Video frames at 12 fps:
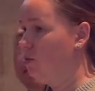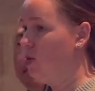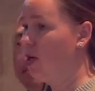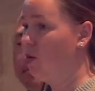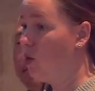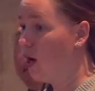
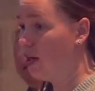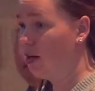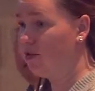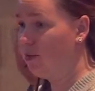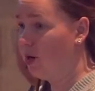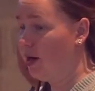We can walk
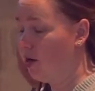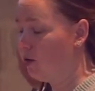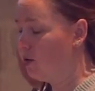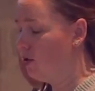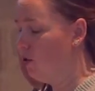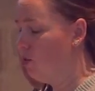here from our
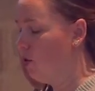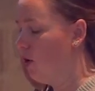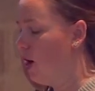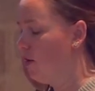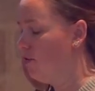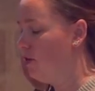house, though
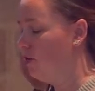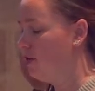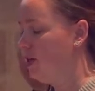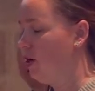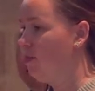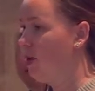more often you'll
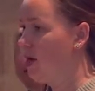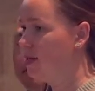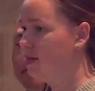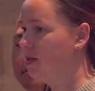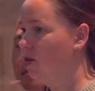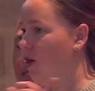see our
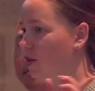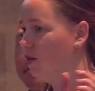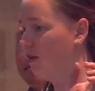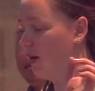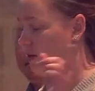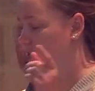bikes along
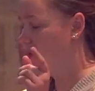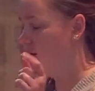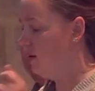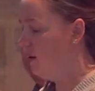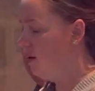the fence.